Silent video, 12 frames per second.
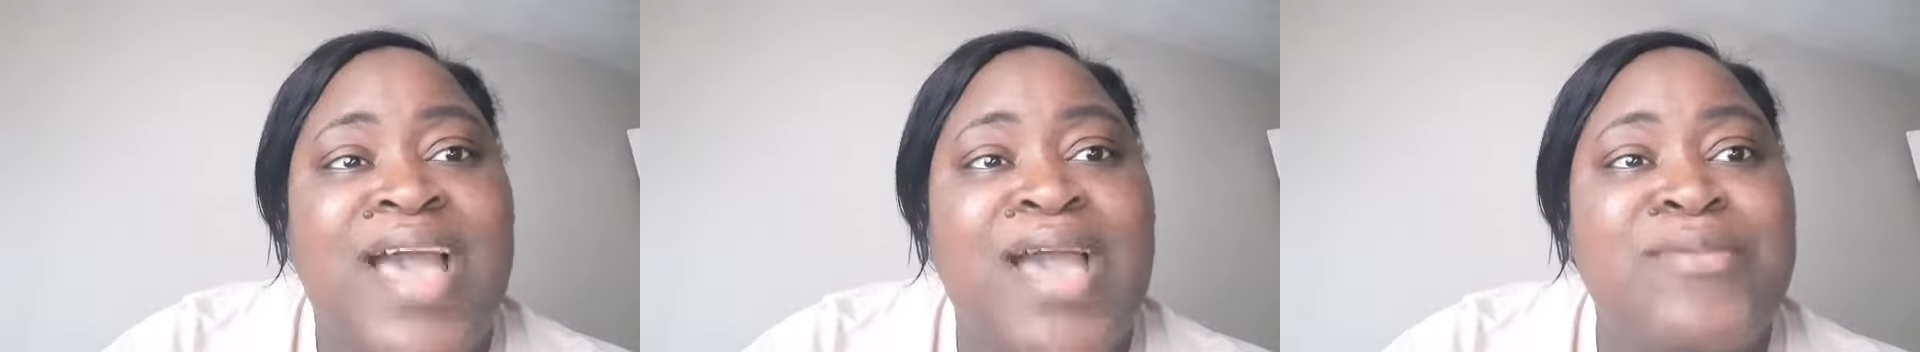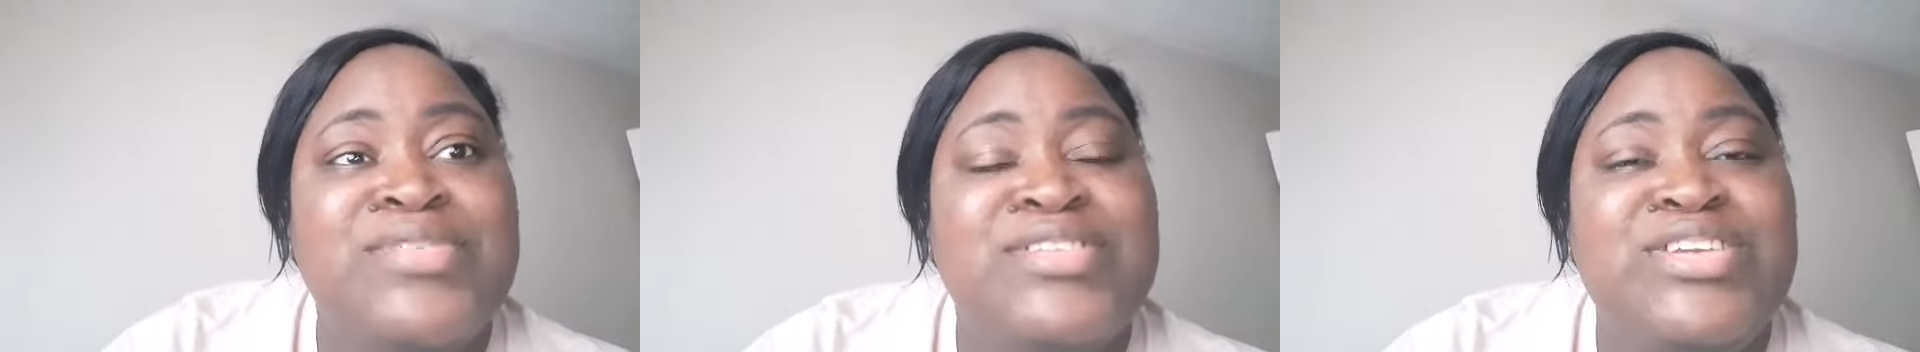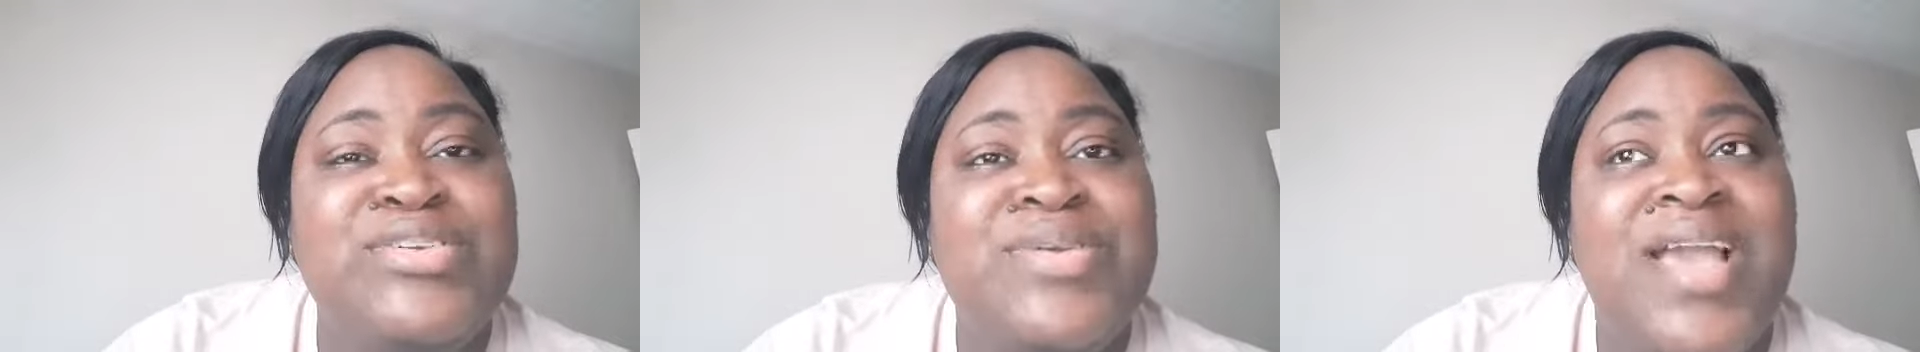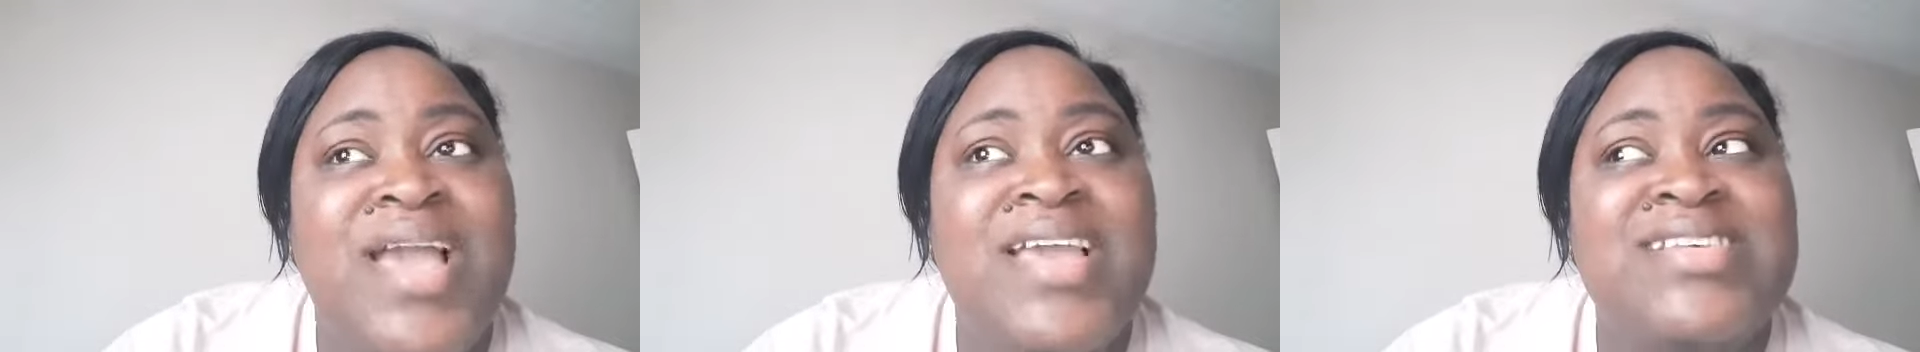I will see you
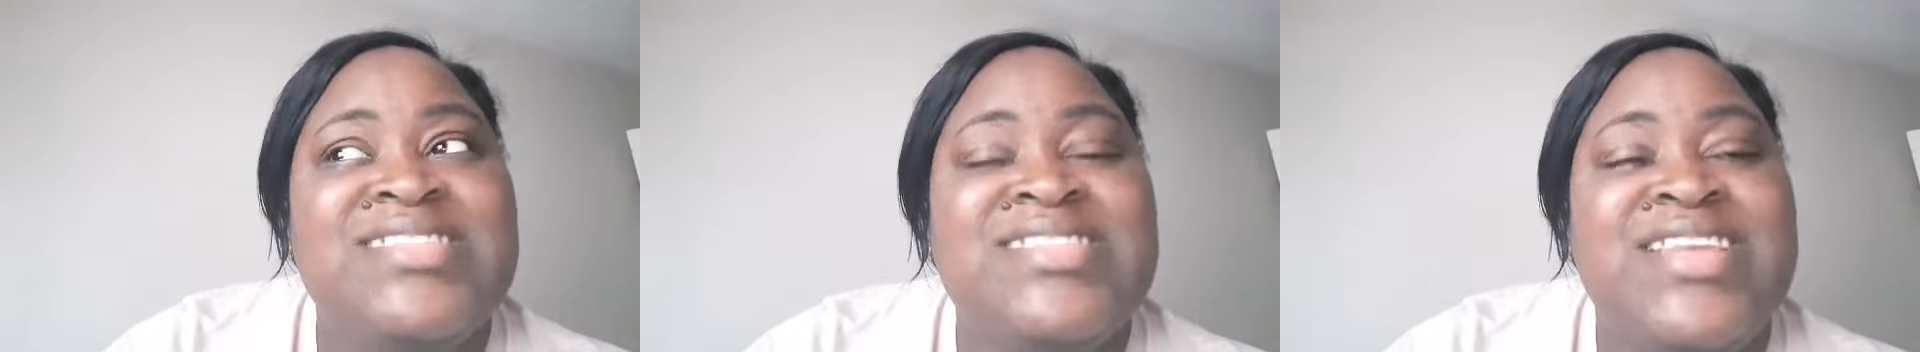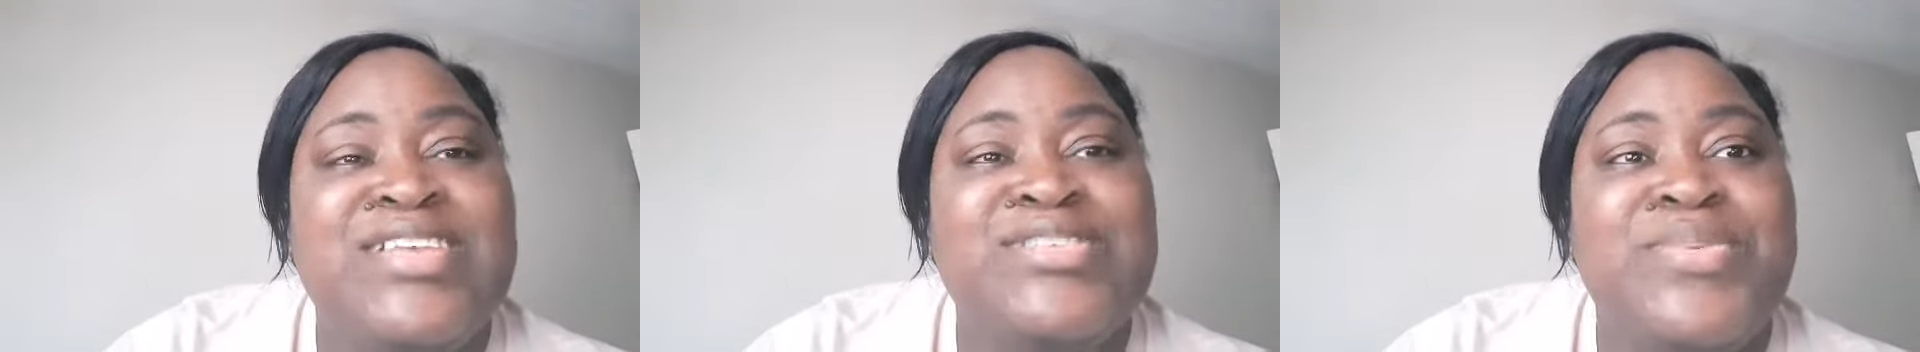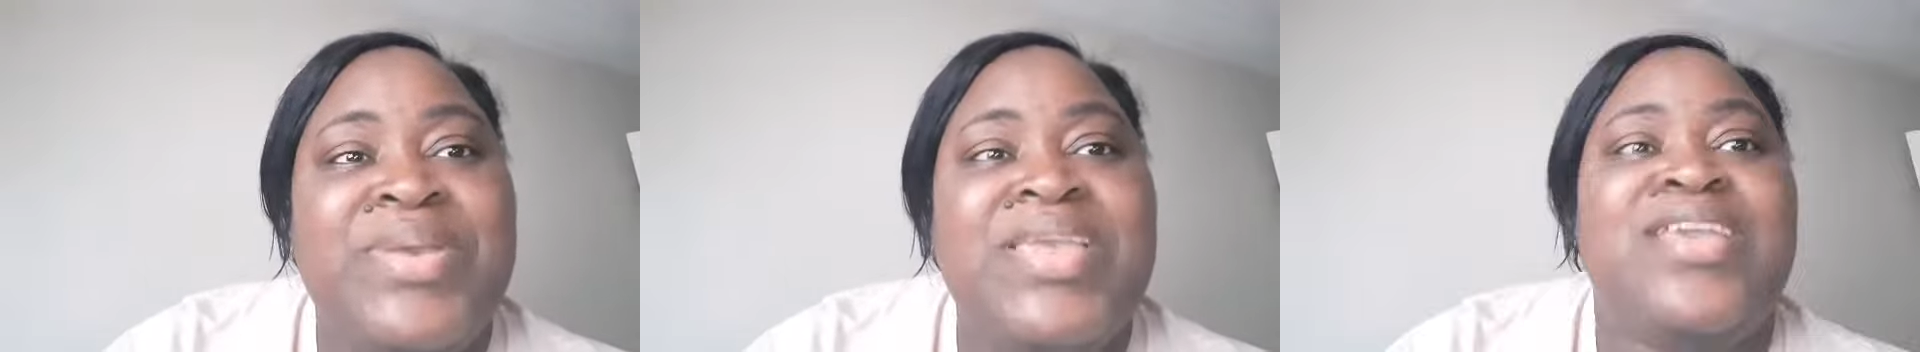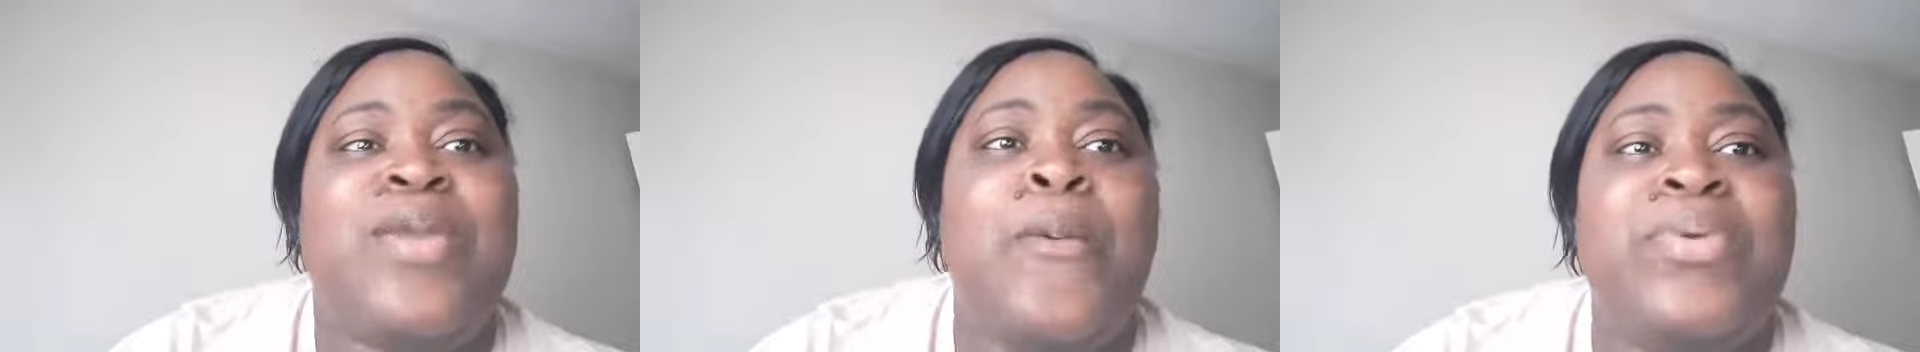guys next week